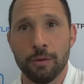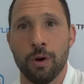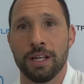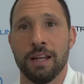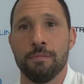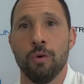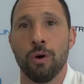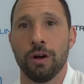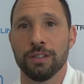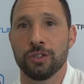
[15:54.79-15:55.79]
We want to get
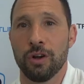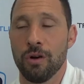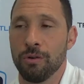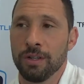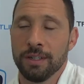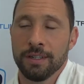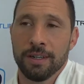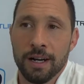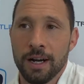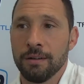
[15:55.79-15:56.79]
more. And so
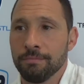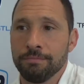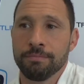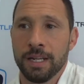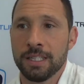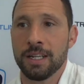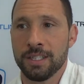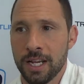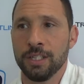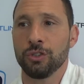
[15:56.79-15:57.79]

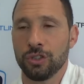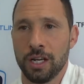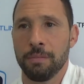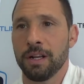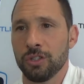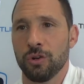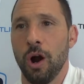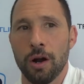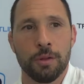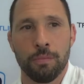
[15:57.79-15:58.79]
it's interesting because there
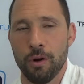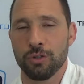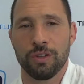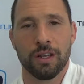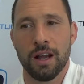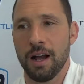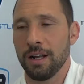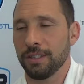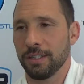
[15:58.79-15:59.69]
are the pros and the cons.